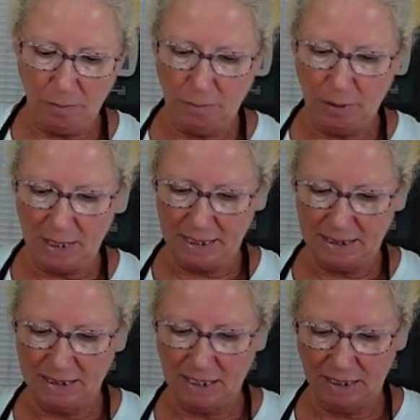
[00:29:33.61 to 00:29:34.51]
but
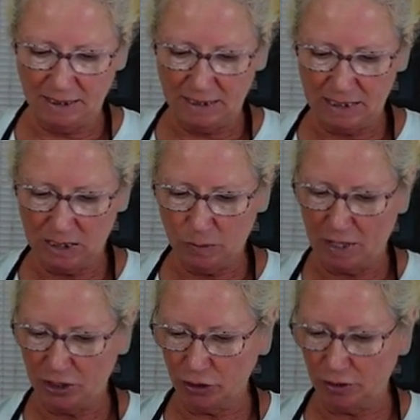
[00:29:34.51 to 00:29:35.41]
it's done in these
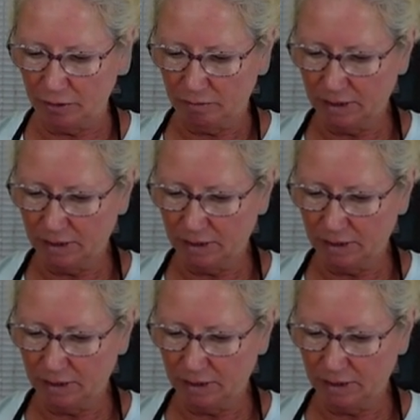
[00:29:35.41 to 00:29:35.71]
special